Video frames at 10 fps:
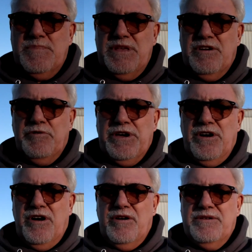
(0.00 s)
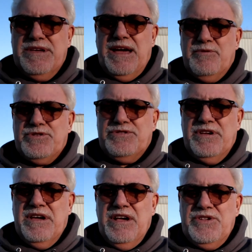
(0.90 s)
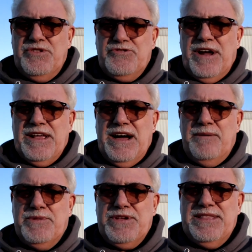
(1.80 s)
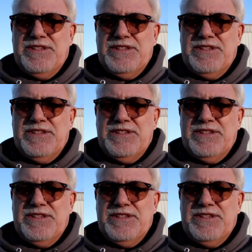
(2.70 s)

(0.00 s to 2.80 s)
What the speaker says: There we go. Camera's still trying to compensate.